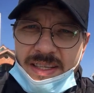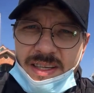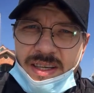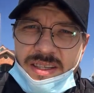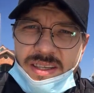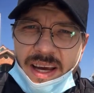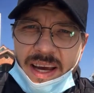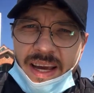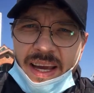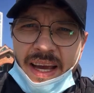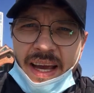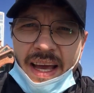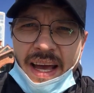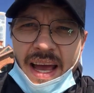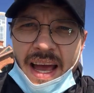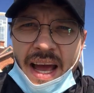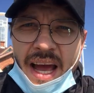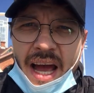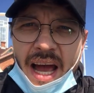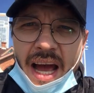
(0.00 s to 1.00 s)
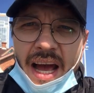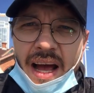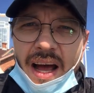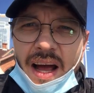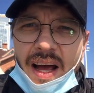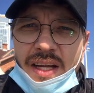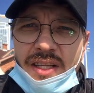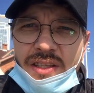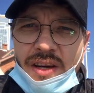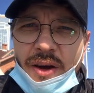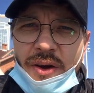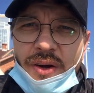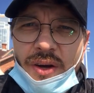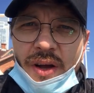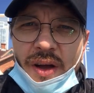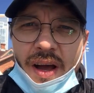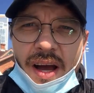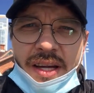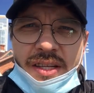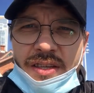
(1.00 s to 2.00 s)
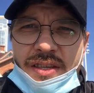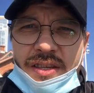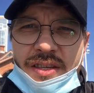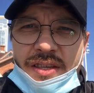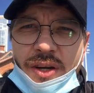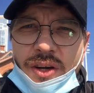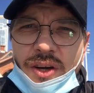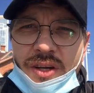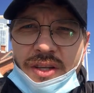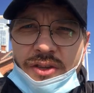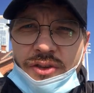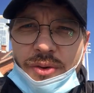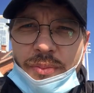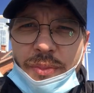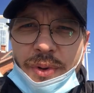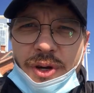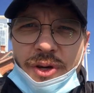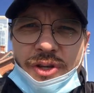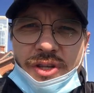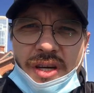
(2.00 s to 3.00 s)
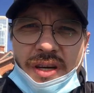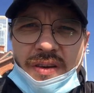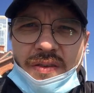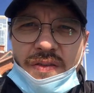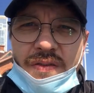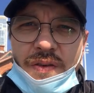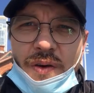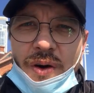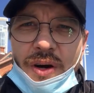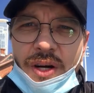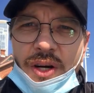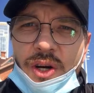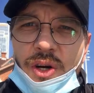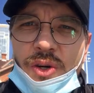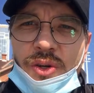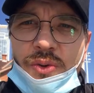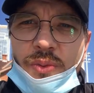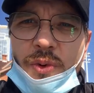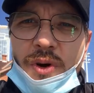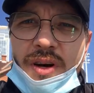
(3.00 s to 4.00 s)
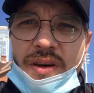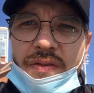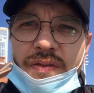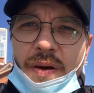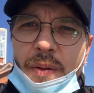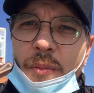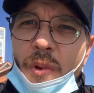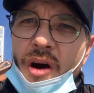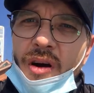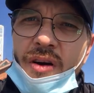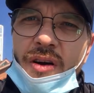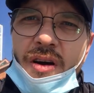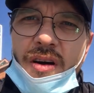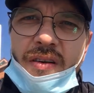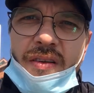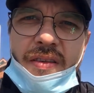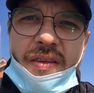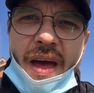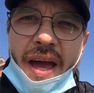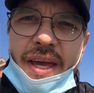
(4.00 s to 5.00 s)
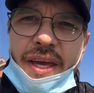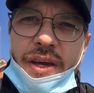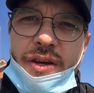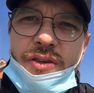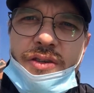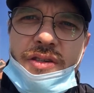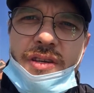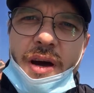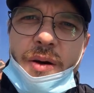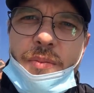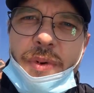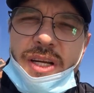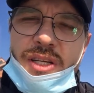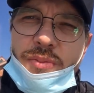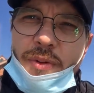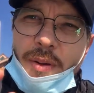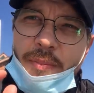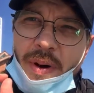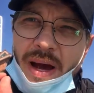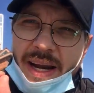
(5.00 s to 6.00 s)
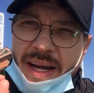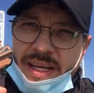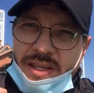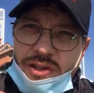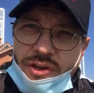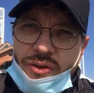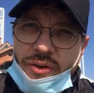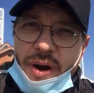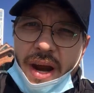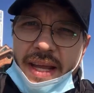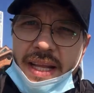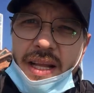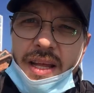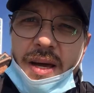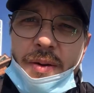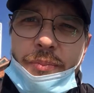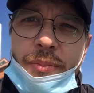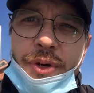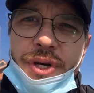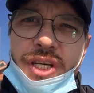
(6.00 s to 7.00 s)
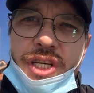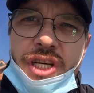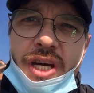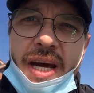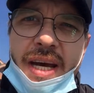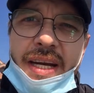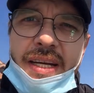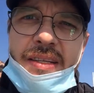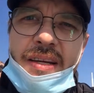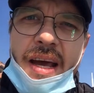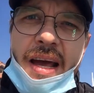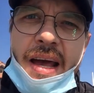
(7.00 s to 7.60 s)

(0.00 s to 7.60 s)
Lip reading: He say, a token contribution for a good work from Hong Kong. Thank you so much, my buddy. It's greatly appreciated.